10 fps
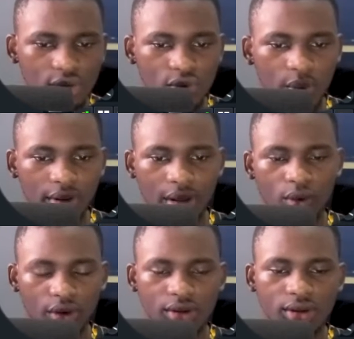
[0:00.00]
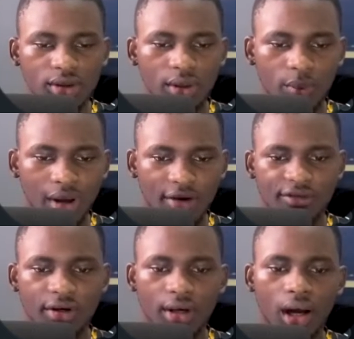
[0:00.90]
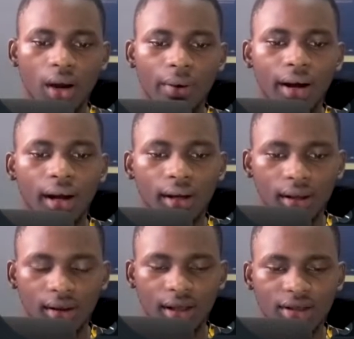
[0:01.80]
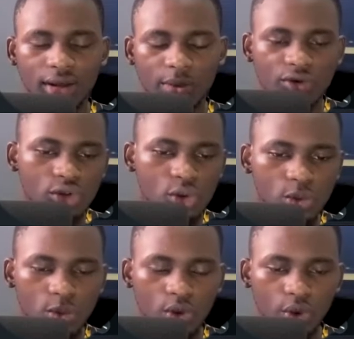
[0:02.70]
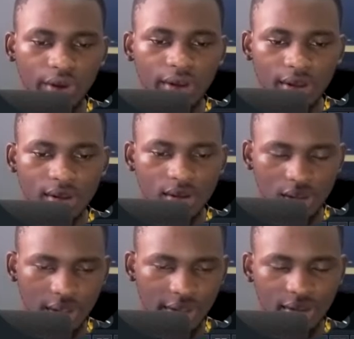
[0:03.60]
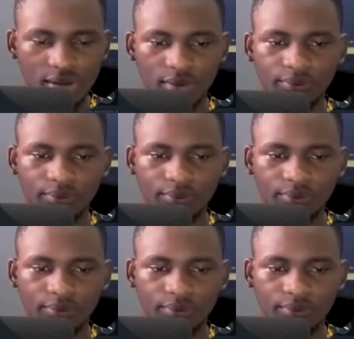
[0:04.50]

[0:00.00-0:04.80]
when you can rotate it here we have our landscape video rotated like this